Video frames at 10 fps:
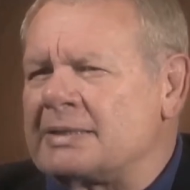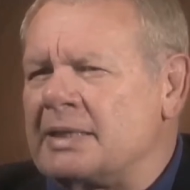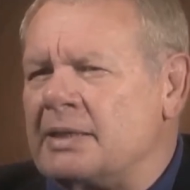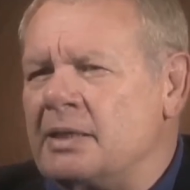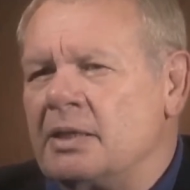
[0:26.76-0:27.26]

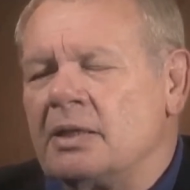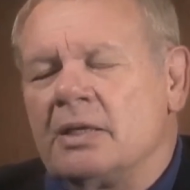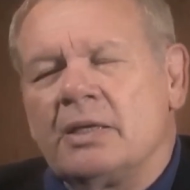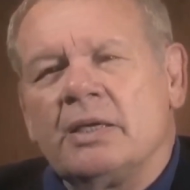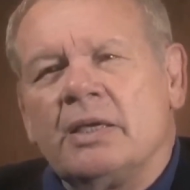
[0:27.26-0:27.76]
said,
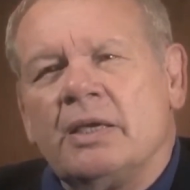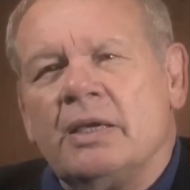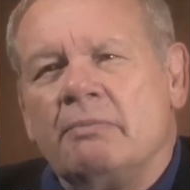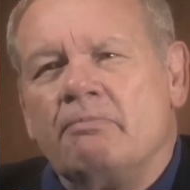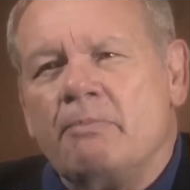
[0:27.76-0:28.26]

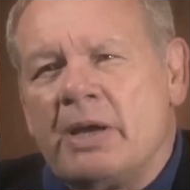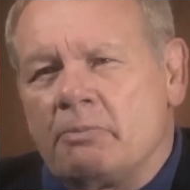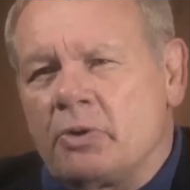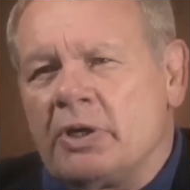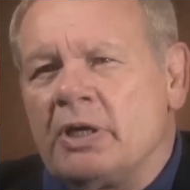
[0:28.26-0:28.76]
"In
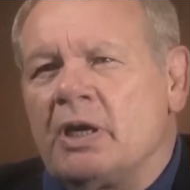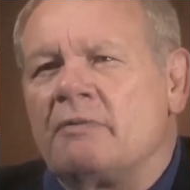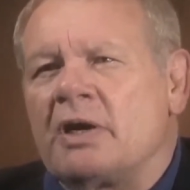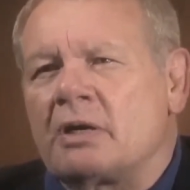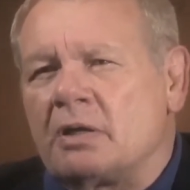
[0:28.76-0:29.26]
memory
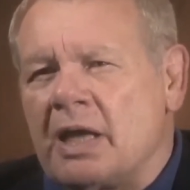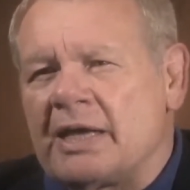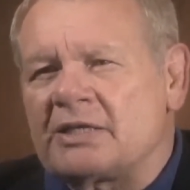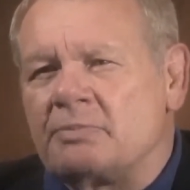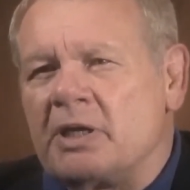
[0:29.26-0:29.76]
of our
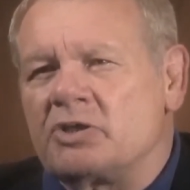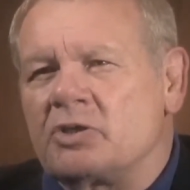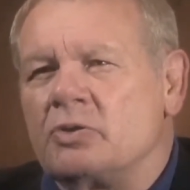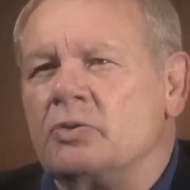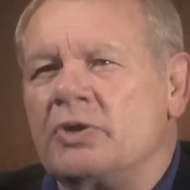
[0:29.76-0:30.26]
classmates
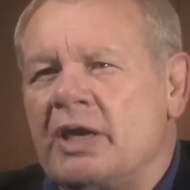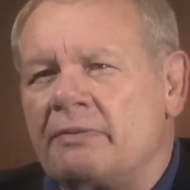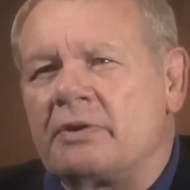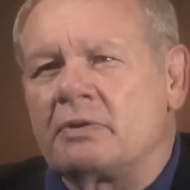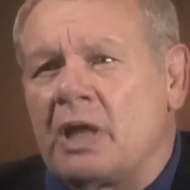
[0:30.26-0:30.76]
who
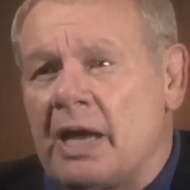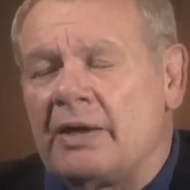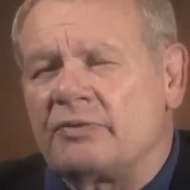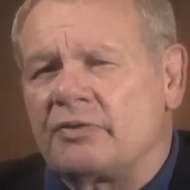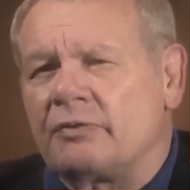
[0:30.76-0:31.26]
gave their
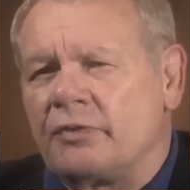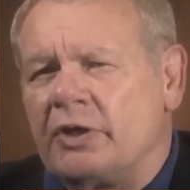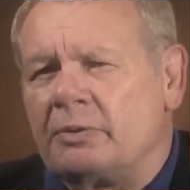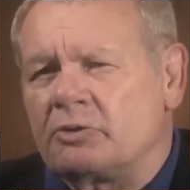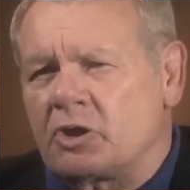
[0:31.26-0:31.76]
lives for
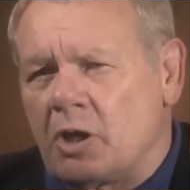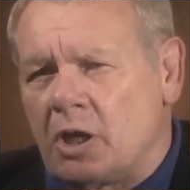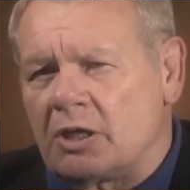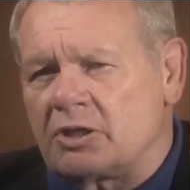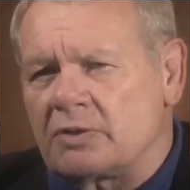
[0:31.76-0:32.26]
freedom's
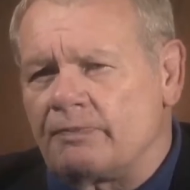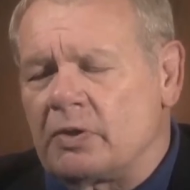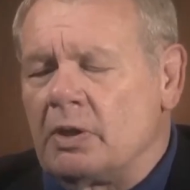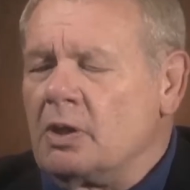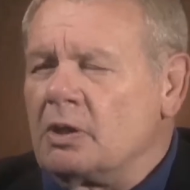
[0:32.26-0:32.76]
cause."
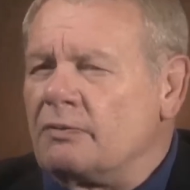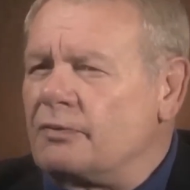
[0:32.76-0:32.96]
The